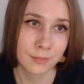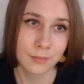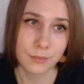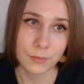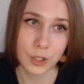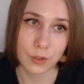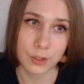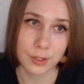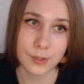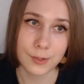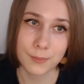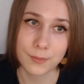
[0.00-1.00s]
Here it
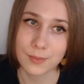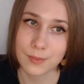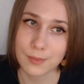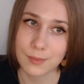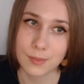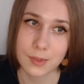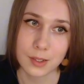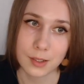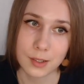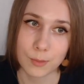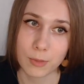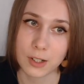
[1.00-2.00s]
is,
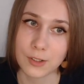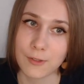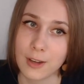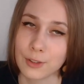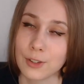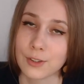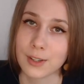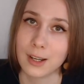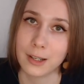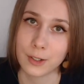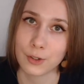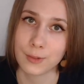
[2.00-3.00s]
sparse vectors
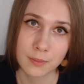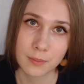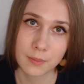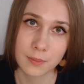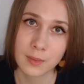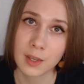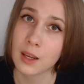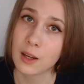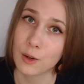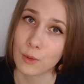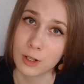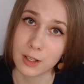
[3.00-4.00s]
collection.
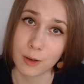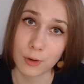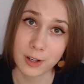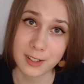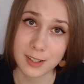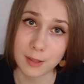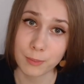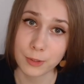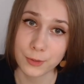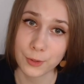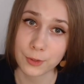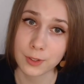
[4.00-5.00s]
Well, our example
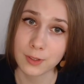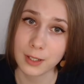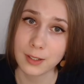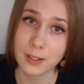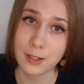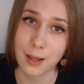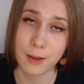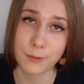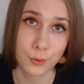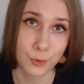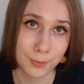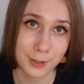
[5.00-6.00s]
certainly didn't have
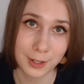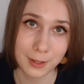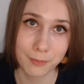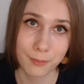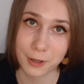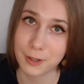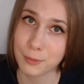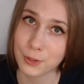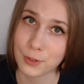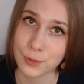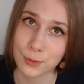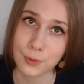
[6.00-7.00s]
too many
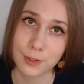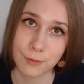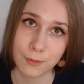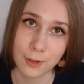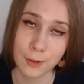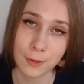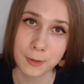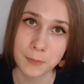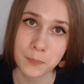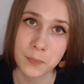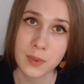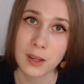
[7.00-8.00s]
parameters to configure,
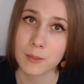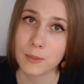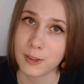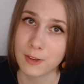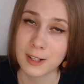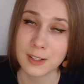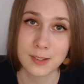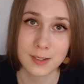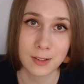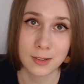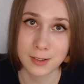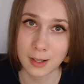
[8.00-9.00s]
but there are
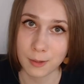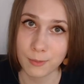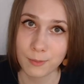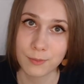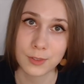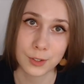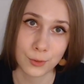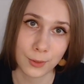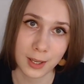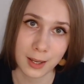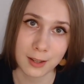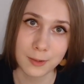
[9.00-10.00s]
still some that you
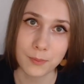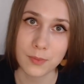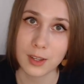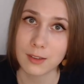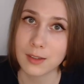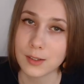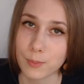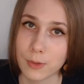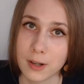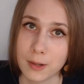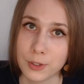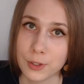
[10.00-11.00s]
can, and these
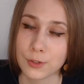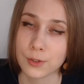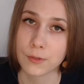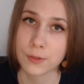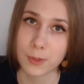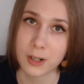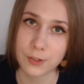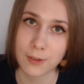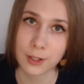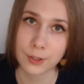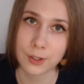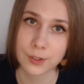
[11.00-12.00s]
parameters of sparse
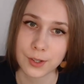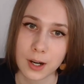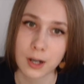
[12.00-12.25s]
vectors are